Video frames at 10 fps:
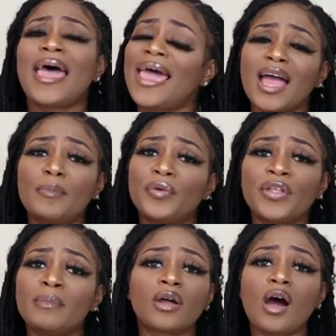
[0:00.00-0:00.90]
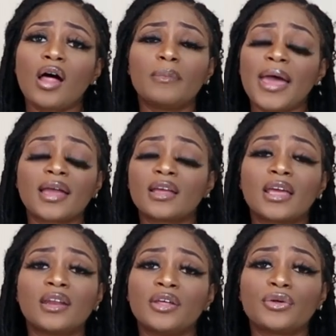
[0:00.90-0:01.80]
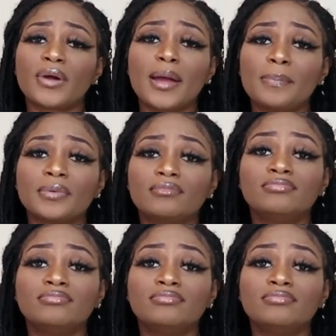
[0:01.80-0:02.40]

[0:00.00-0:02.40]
hang up on them and call back and get another rep.